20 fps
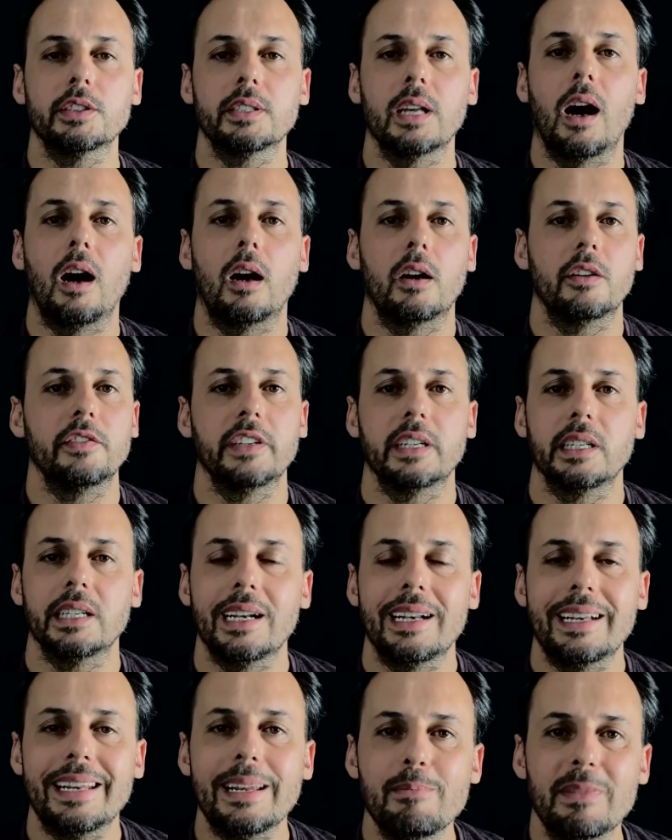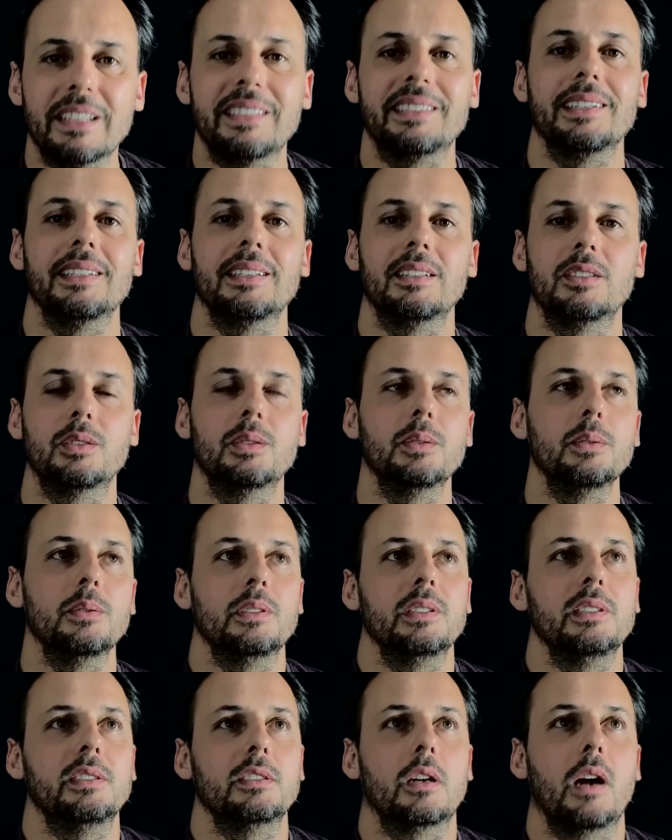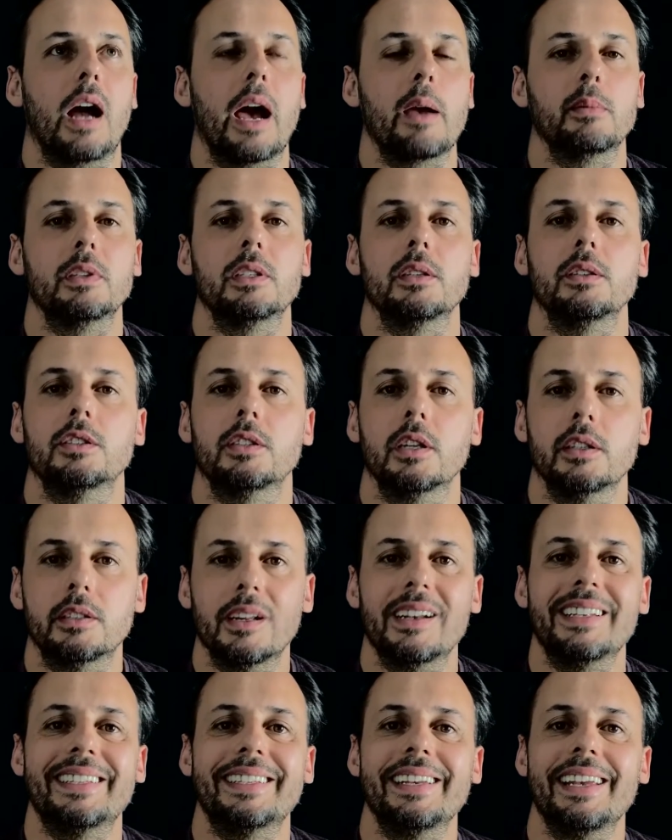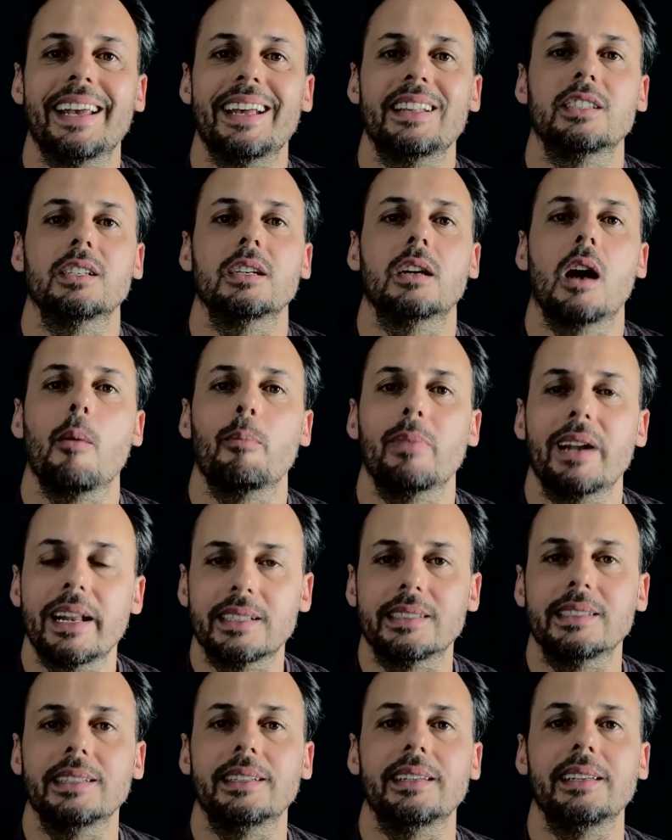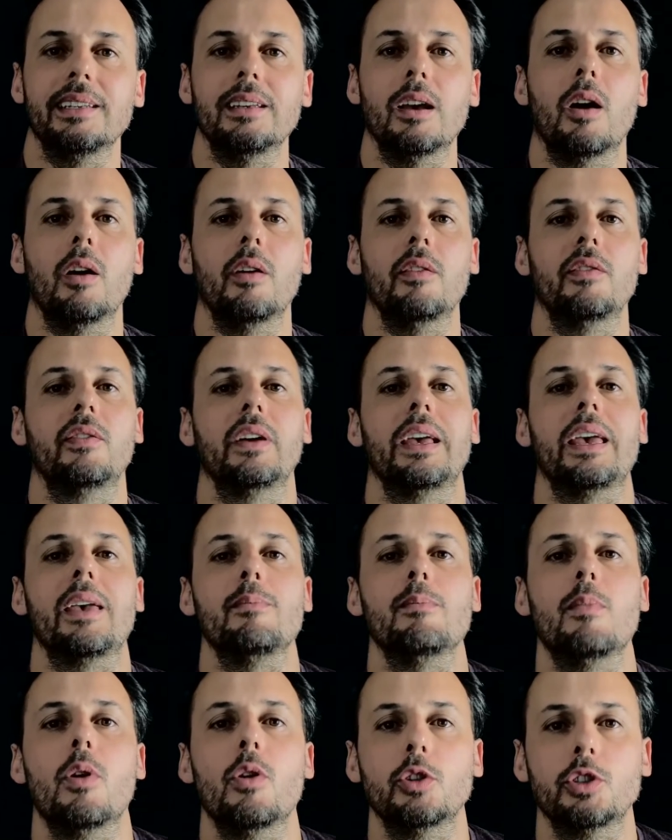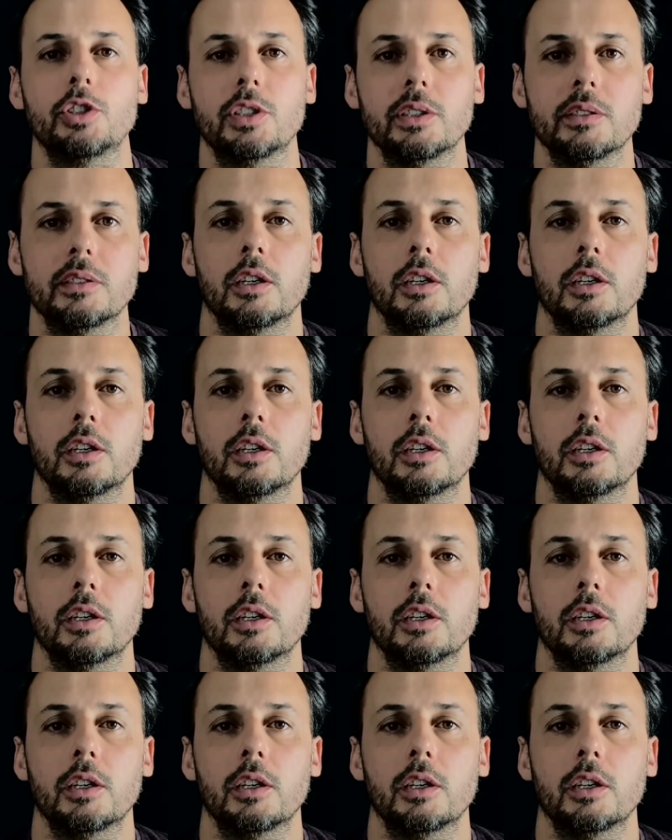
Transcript: are very limited to describe the subtlety and the complexity of emotions